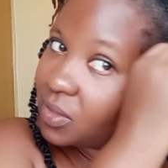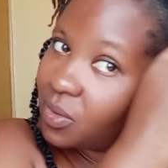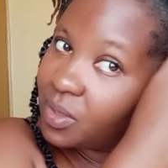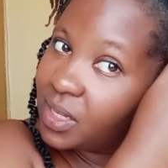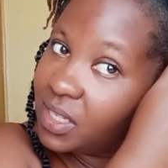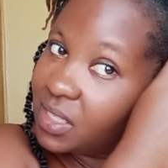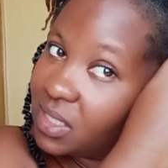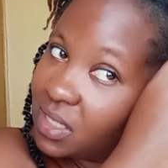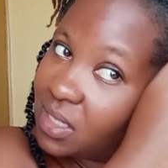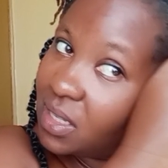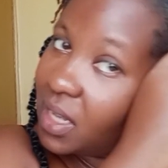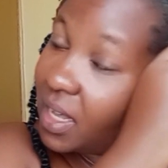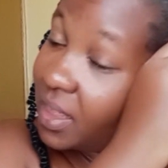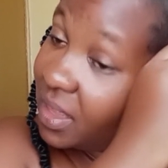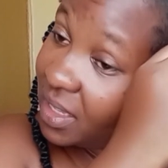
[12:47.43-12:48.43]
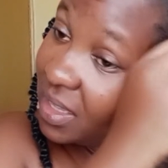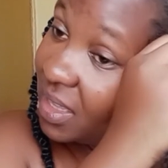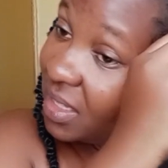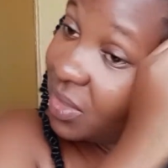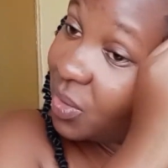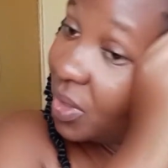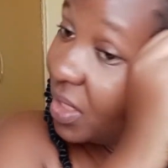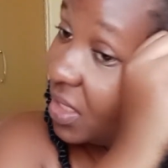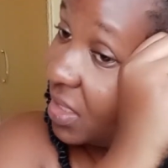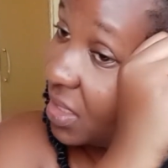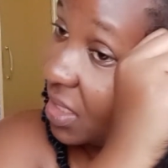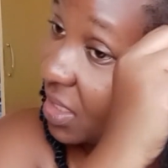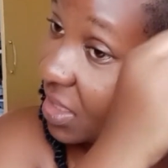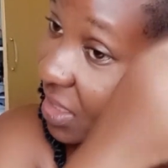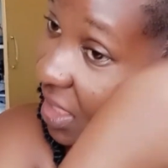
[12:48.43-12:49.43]
So easy. I think this one is
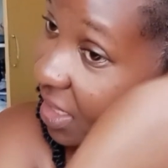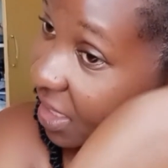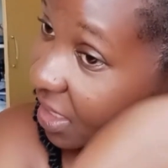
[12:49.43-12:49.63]
easier